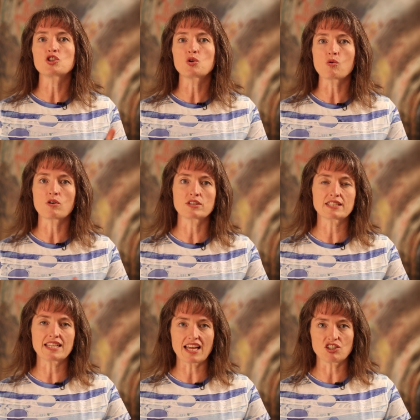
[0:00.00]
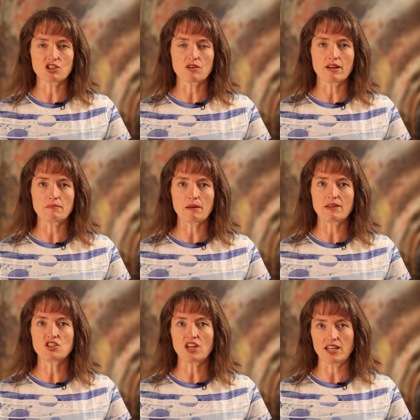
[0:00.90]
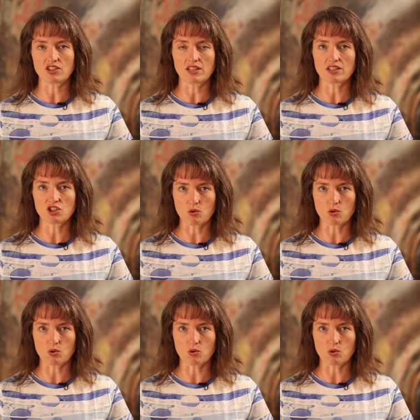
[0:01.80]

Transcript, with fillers: chore schedule and maybe changing the